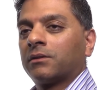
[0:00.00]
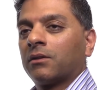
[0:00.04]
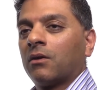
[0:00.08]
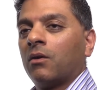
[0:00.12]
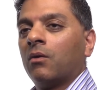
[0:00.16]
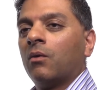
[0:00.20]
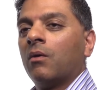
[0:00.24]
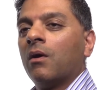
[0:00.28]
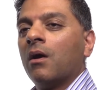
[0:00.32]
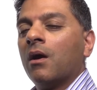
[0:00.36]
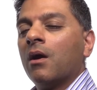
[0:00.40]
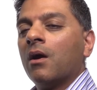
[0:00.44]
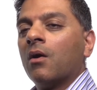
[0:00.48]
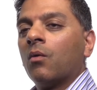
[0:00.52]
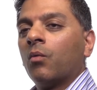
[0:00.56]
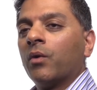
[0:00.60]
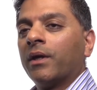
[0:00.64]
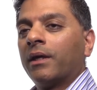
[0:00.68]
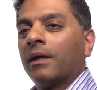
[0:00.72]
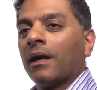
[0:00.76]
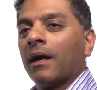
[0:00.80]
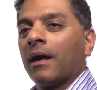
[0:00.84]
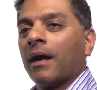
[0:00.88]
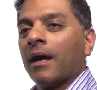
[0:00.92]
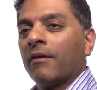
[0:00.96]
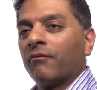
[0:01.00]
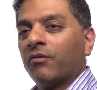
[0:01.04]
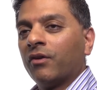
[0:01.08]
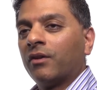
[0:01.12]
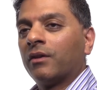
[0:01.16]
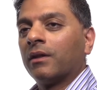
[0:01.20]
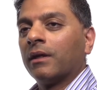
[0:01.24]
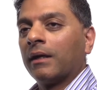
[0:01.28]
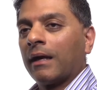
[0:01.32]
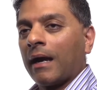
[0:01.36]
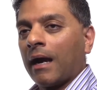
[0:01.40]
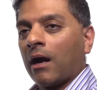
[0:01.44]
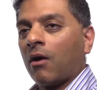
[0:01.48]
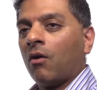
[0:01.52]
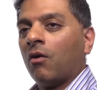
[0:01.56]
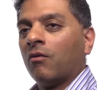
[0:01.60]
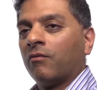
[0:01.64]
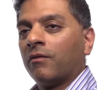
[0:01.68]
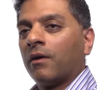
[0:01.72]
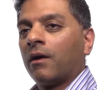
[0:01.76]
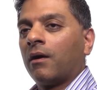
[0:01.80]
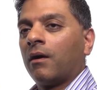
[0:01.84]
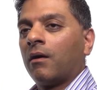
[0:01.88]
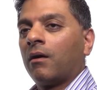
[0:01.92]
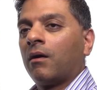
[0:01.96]
so we get everything out
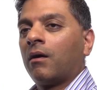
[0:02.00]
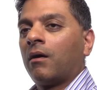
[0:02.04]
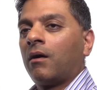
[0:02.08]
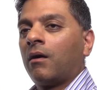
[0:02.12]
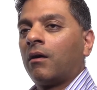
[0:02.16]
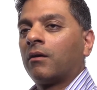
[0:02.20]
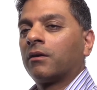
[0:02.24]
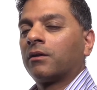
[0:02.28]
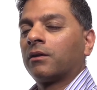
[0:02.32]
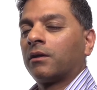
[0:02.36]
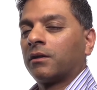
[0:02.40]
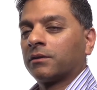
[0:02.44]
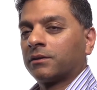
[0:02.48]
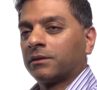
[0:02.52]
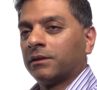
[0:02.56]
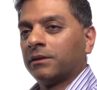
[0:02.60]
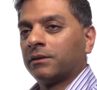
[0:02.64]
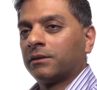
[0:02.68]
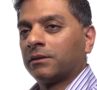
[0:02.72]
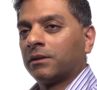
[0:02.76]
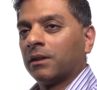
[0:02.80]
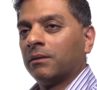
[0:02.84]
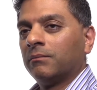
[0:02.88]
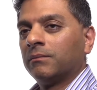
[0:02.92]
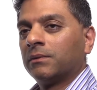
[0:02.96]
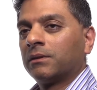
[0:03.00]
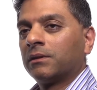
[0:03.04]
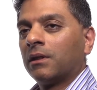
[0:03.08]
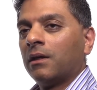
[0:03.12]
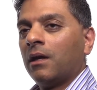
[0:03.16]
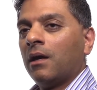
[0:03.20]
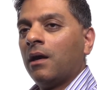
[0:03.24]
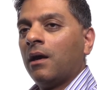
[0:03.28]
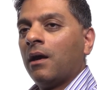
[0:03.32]
of our, our, our systems,